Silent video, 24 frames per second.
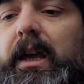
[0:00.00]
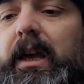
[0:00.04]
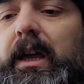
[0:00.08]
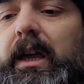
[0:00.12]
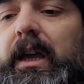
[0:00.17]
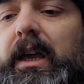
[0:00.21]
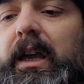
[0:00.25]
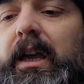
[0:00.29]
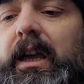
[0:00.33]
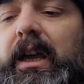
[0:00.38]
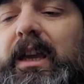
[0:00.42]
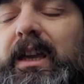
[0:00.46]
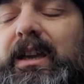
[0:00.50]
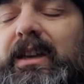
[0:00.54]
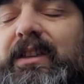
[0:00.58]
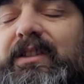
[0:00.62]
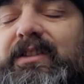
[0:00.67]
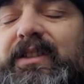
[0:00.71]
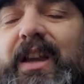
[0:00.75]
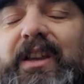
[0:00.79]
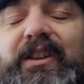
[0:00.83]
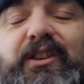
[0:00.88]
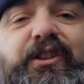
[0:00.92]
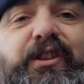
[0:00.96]
it
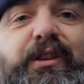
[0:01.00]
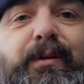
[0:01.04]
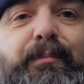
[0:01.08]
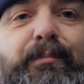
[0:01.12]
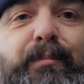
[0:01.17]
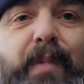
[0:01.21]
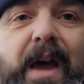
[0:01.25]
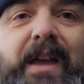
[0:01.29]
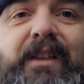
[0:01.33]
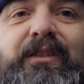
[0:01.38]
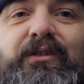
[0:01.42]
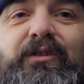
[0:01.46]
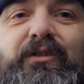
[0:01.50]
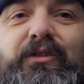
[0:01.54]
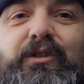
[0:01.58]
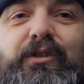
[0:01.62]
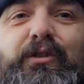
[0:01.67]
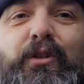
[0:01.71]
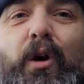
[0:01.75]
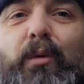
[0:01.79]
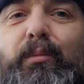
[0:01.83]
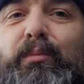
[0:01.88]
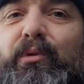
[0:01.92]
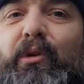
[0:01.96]
tends to bend,
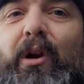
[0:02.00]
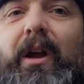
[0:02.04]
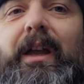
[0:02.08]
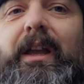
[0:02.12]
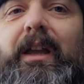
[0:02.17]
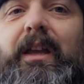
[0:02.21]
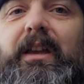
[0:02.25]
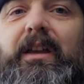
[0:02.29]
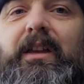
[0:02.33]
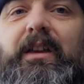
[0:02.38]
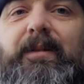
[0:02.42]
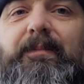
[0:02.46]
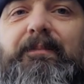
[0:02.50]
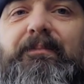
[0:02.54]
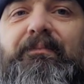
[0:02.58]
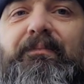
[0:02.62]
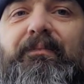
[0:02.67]
not break.